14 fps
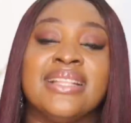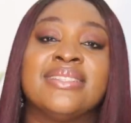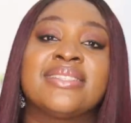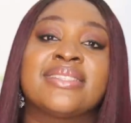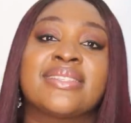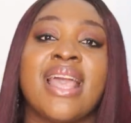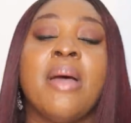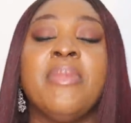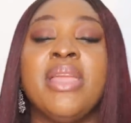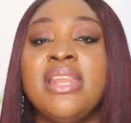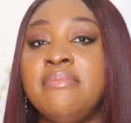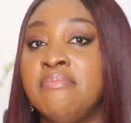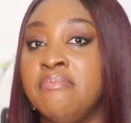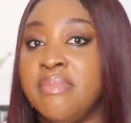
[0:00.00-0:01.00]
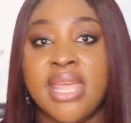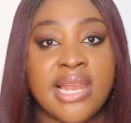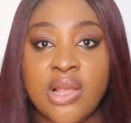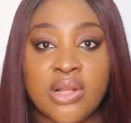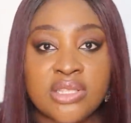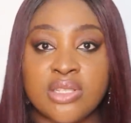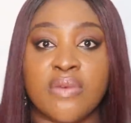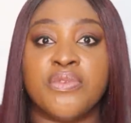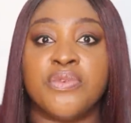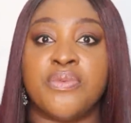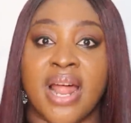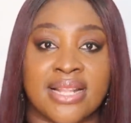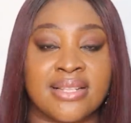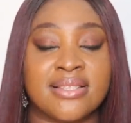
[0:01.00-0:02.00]
and scamming millions of
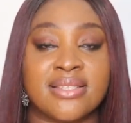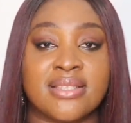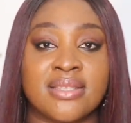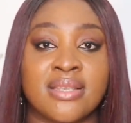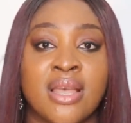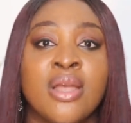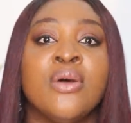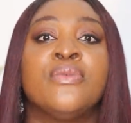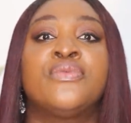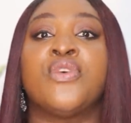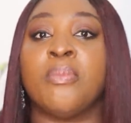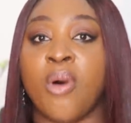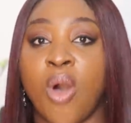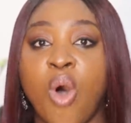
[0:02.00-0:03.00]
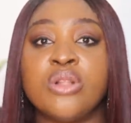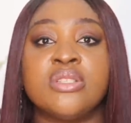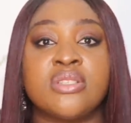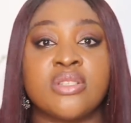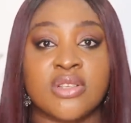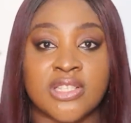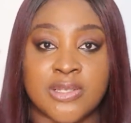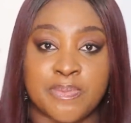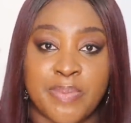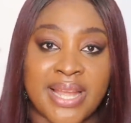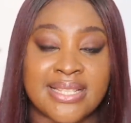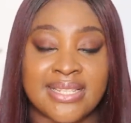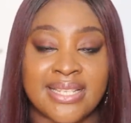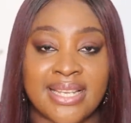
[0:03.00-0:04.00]
rands from
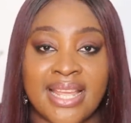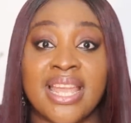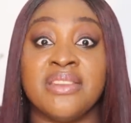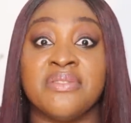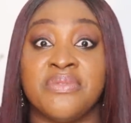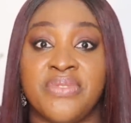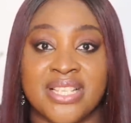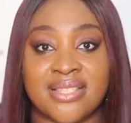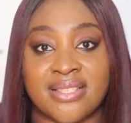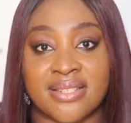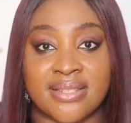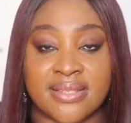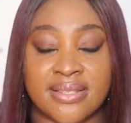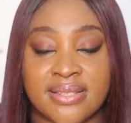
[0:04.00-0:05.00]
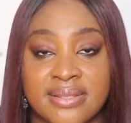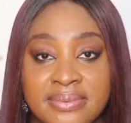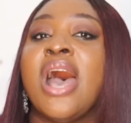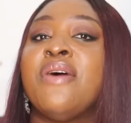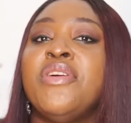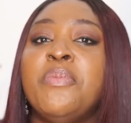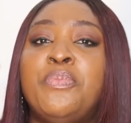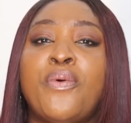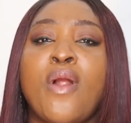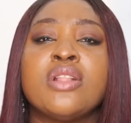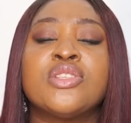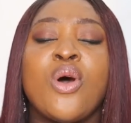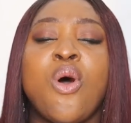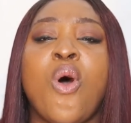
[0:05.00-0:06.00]
unsuspecting investors. Having
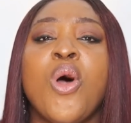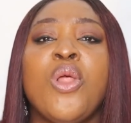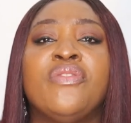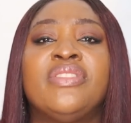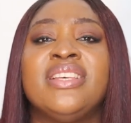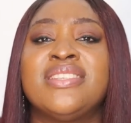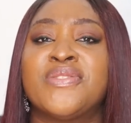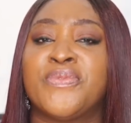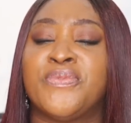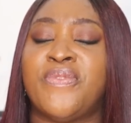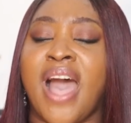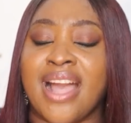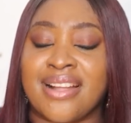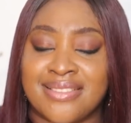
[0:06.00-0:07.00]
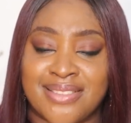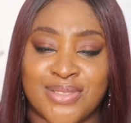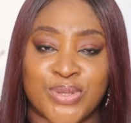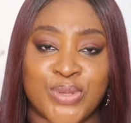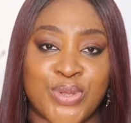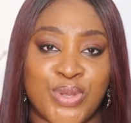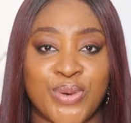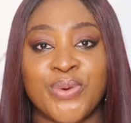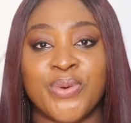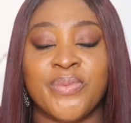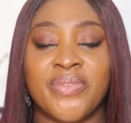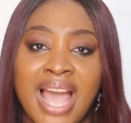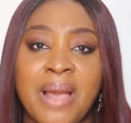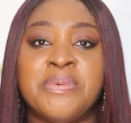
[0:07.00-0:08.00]
brought all of these facts to you,
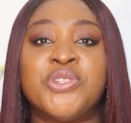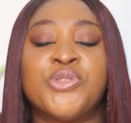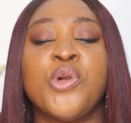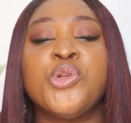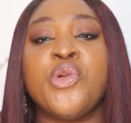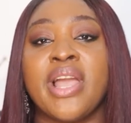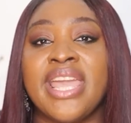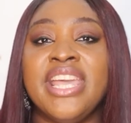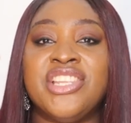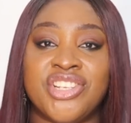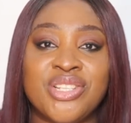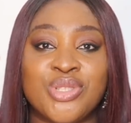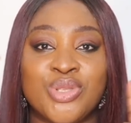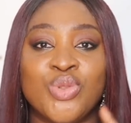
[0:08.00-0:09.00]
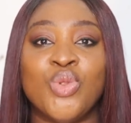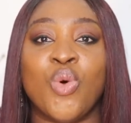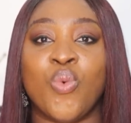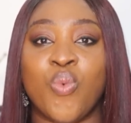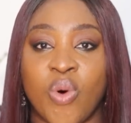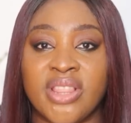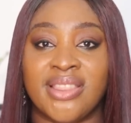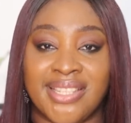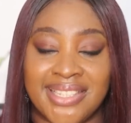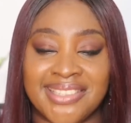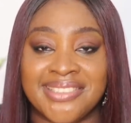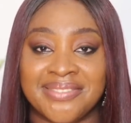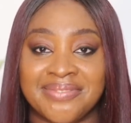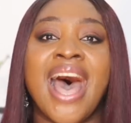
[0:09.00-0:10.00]
I'm sure you are itching to know one
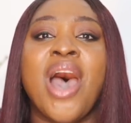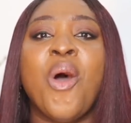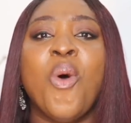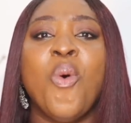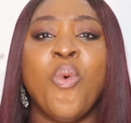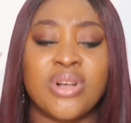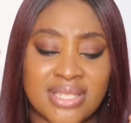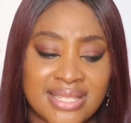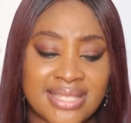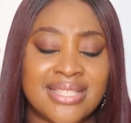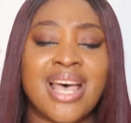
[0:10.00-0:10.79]
thing. How was